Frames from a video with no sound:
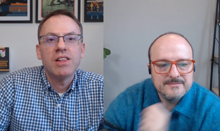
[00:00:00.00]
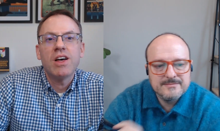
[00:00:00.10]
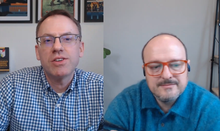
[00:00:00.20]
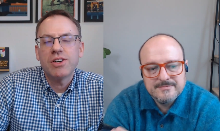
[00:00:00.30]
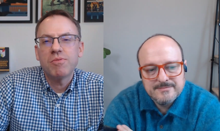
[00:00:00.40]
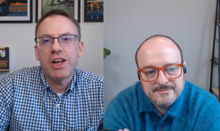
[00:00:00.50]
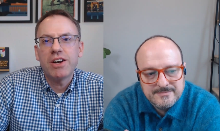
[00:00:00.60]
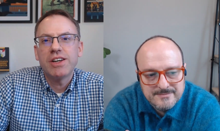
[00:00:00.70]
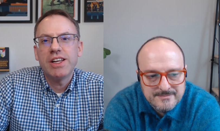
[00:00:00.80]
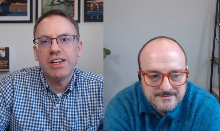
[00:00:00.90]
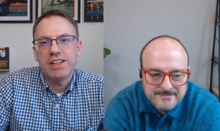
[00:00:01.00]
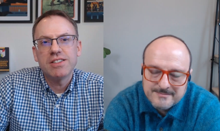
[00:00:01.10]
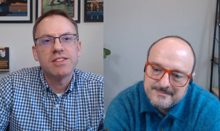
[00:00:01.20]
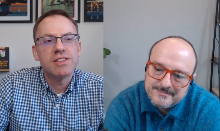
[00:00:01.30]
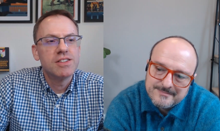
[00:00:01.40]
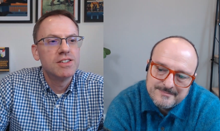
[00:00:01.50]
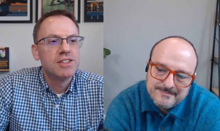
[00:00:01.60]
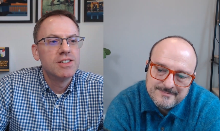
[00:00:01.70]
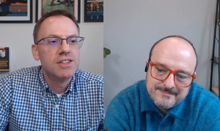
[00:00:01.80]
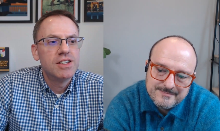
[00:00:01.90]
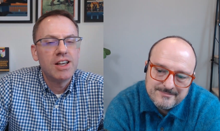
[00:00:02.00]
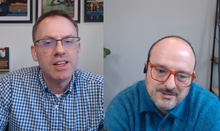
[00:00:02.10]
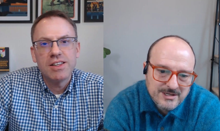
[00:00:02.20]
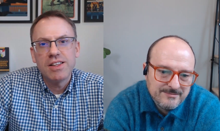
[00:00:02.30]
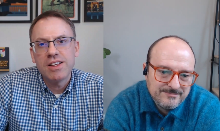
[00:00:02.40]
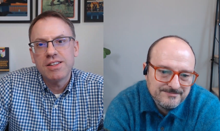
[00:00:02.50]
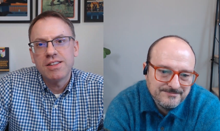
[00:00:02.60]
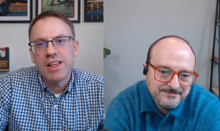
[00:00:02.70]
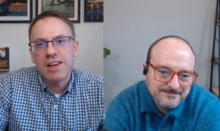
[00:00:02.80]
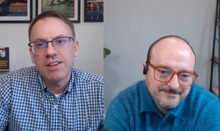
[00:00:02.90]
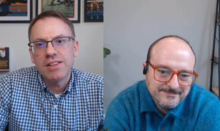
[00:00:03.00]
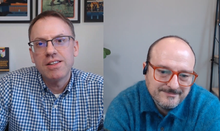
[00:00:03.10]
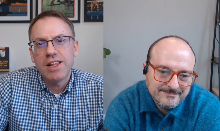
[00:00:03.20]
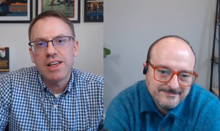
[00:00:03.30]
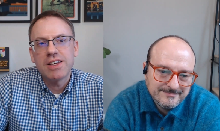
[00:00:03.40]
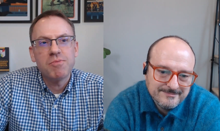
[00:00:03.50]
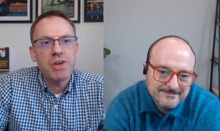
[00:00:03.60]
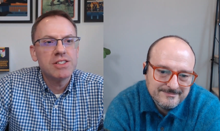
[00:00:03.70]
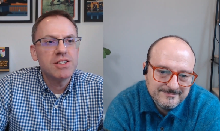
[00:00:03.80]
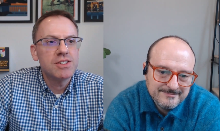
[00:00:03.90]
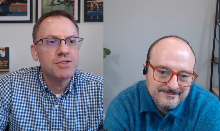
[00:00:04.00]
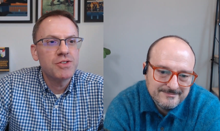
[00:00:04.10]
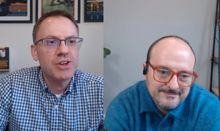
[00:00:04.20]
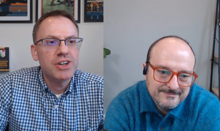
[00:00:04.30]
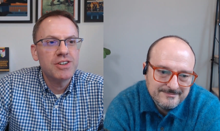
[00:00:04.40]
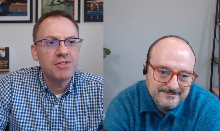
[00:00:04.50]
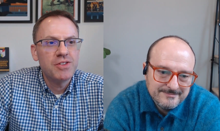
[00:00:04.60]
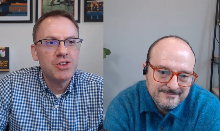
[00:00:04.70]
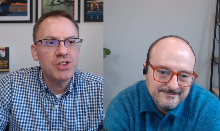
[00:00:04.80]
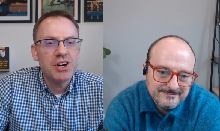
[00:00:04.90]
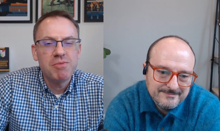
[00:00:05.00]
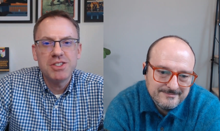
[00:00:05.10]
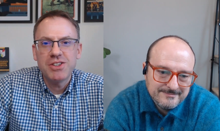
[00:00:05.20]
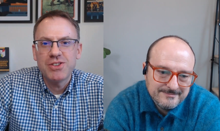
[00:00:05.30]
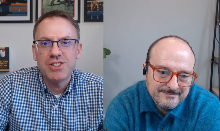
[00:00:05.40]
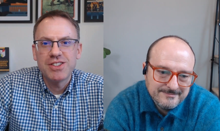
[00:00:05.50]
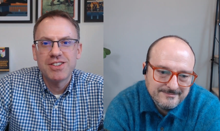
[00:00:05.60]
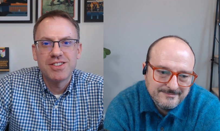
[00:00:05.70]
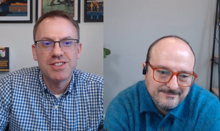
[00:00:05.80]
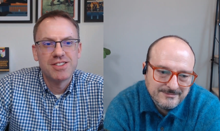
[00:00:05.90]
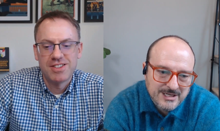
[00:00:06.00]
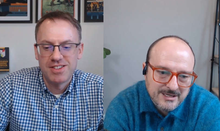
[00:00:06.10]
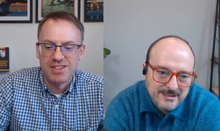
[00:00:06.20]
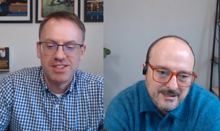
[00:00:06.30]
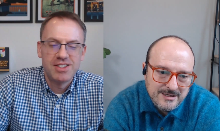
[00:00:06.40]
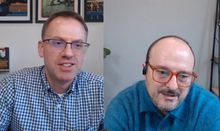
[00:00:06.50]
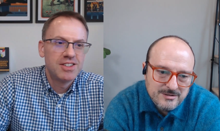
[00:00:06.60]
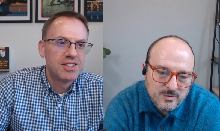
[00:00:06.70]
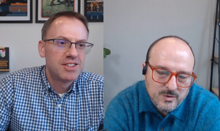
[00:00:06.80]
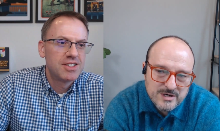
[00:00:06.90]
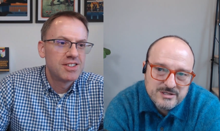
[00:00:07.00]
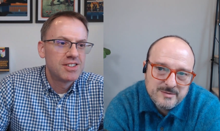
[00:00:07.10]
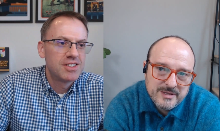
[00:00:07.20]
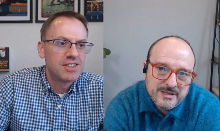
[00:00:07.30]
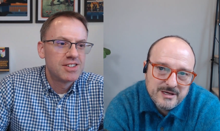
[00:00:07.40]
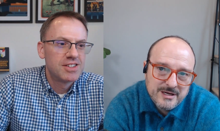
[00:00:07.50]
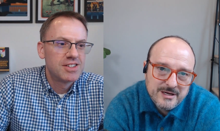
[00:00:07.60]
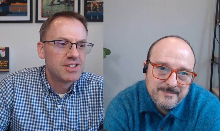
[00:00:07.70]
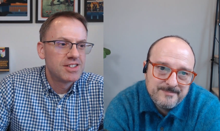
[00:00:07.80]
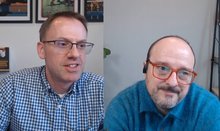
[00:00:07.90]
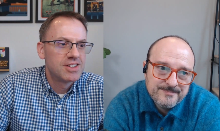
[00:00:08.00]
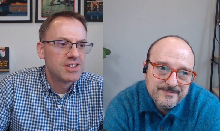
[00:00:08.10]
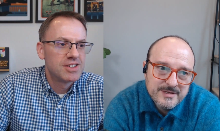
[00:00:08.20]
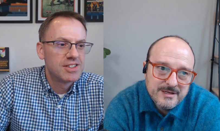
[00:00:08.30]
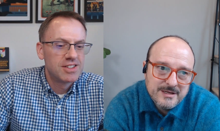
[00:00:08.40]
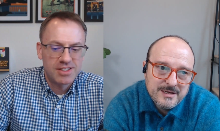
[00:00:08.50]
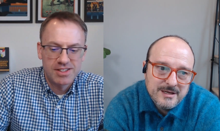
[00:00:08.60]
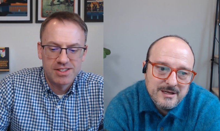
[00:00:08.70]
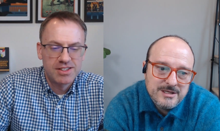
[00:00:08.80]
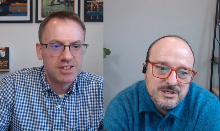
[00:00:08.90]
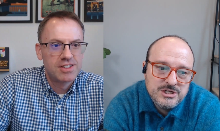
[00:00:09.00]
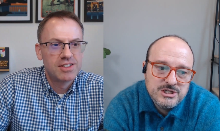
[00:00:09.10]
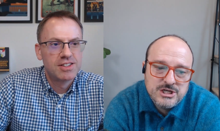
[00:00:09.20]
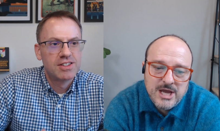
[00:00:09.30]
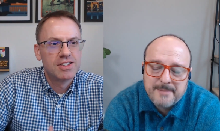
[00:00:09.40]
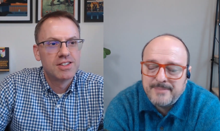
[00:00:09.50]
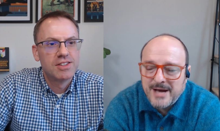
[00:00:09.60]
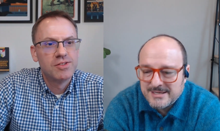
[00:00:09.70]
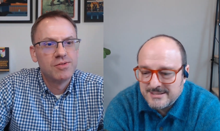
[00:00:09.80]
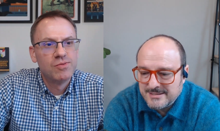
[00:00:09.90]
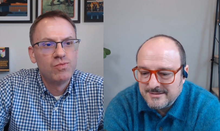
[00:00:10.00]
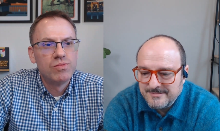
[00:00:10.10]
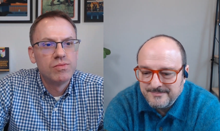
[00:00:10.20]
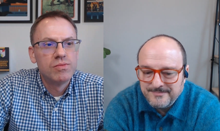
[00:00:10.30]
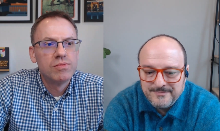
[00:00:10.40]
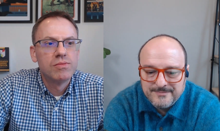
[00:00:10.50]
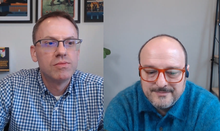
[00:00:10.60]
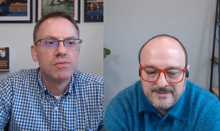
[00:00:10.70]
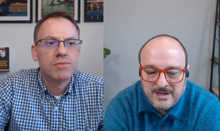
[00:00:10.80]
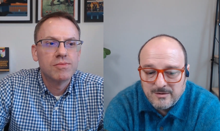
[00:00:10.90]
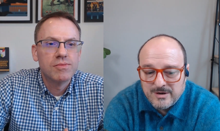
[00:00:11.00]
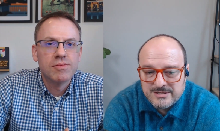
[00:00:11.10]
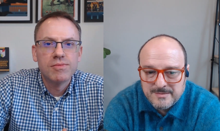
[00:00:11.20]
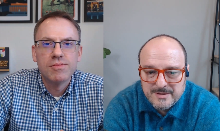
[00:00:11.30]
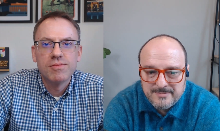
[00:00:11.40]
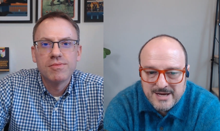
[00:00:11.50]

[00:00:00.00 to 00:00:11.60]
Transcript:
Speaker 1: long-term care need is. And I think that'll lay a good basis for future episodes.
Speaker 2: Okay. So what are some of the check boxes you know, what are some of the